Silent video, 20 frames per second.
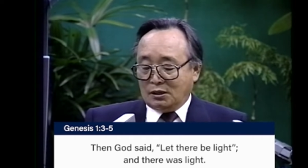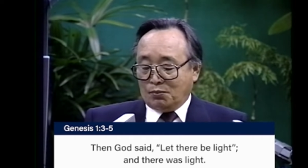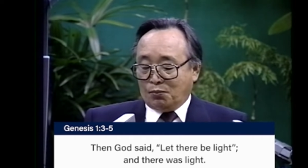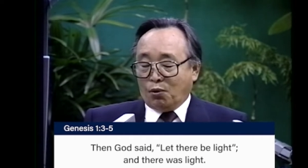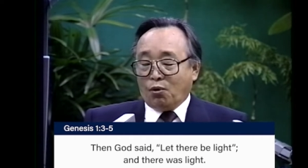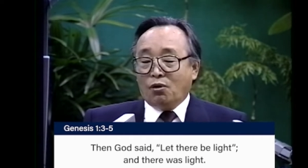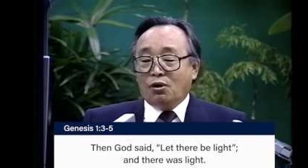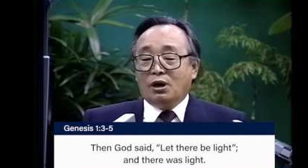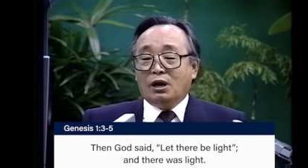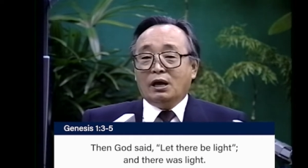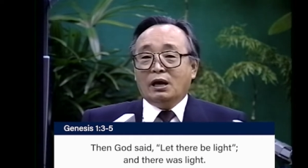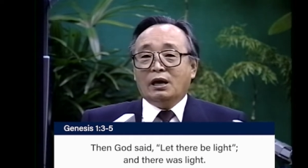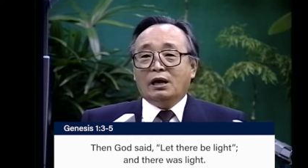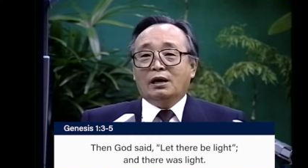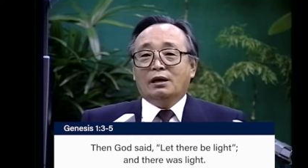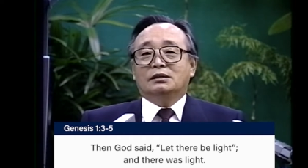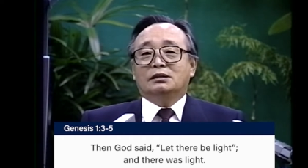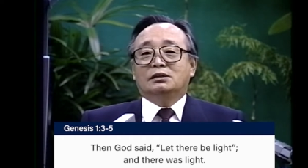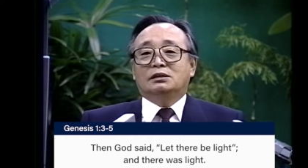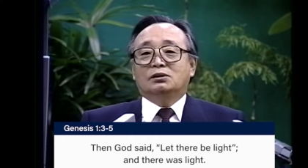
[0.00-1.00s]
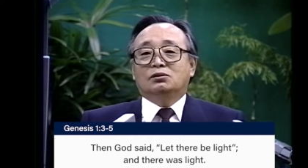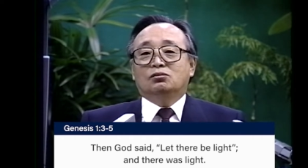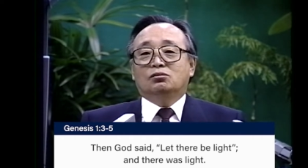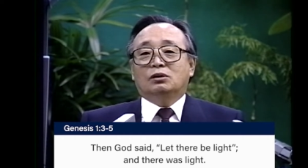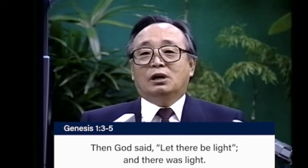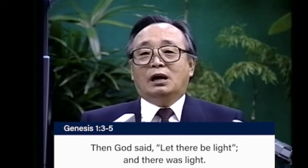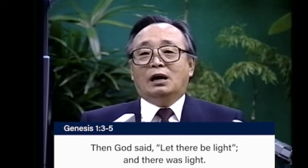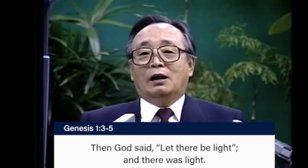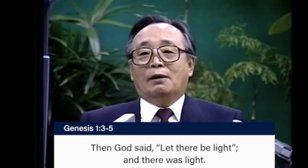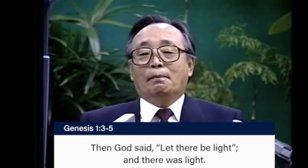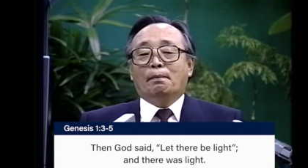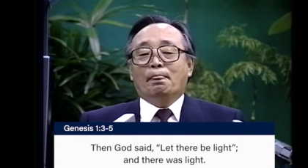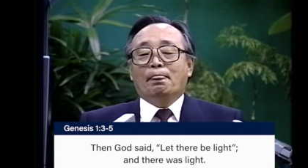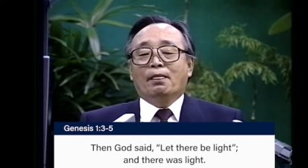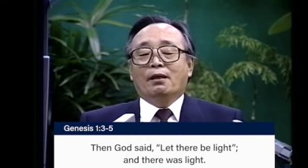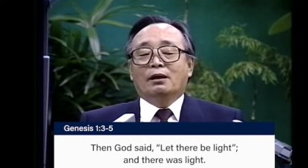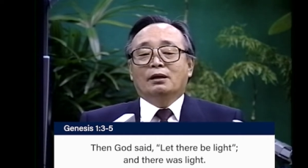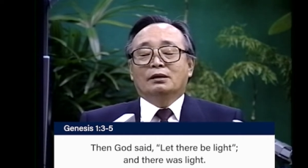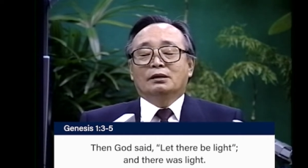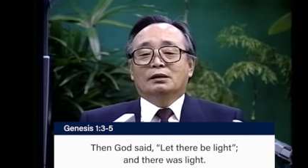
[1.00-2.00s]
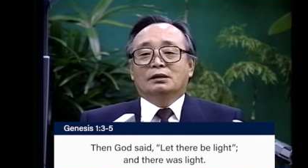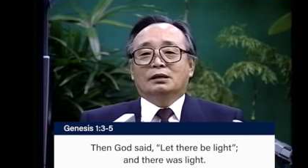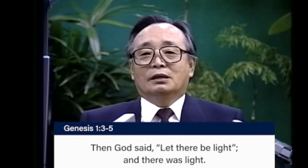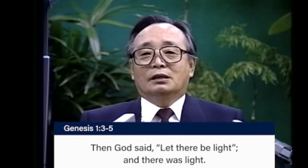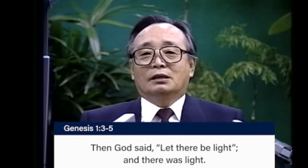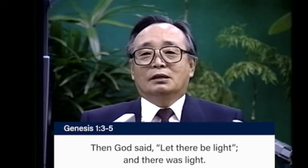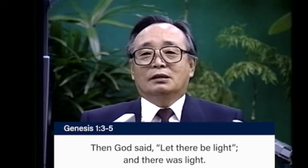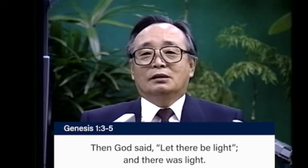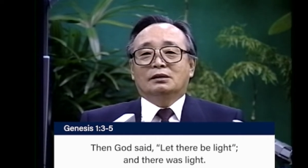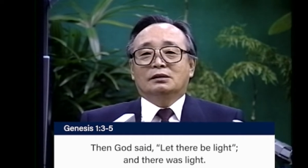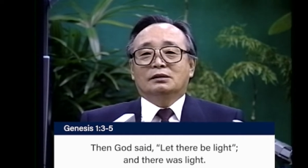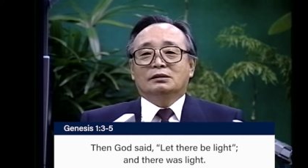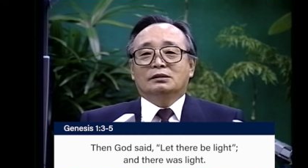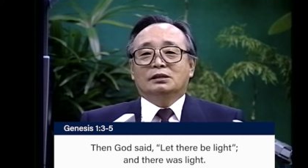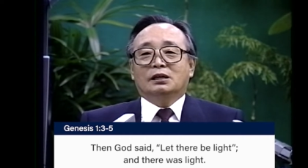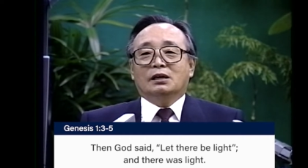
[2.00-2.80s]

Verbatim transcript: The sun was already there, and the earth was only